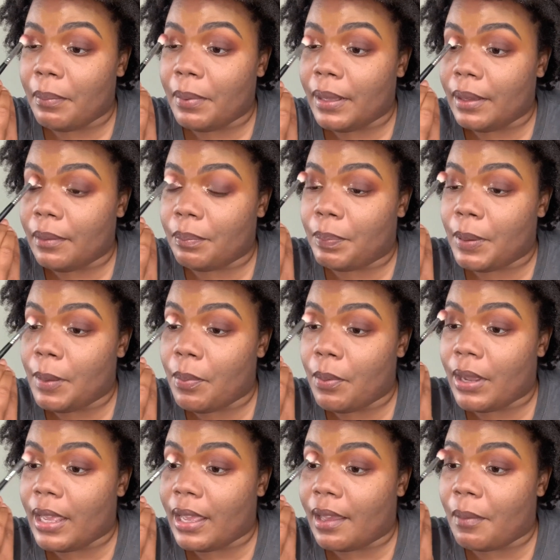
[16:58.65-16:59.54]
But
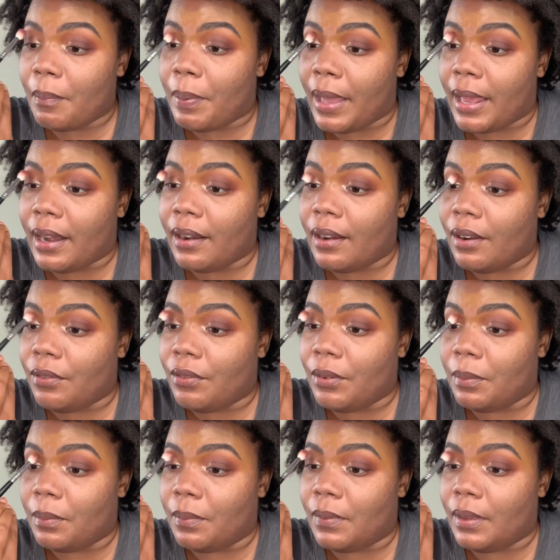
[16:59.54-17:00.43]
people get competitive
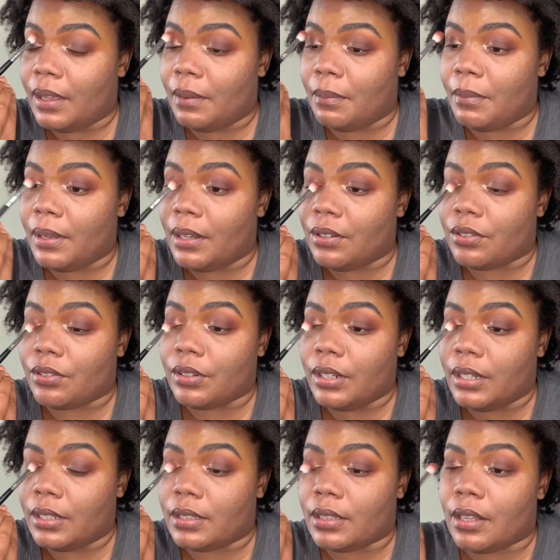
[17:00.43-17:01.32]
in ministry
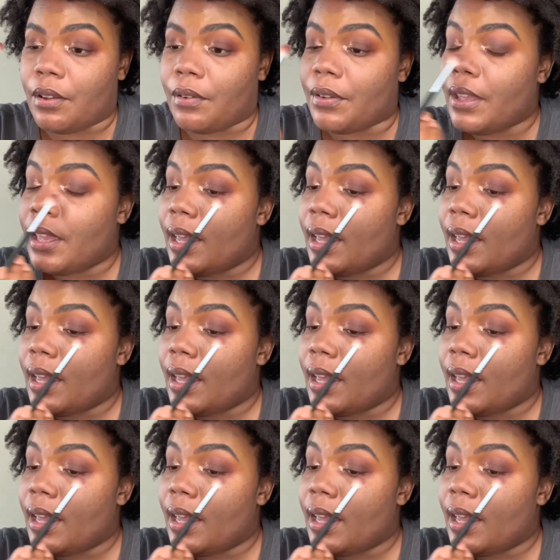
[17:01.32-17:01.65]
and stuff.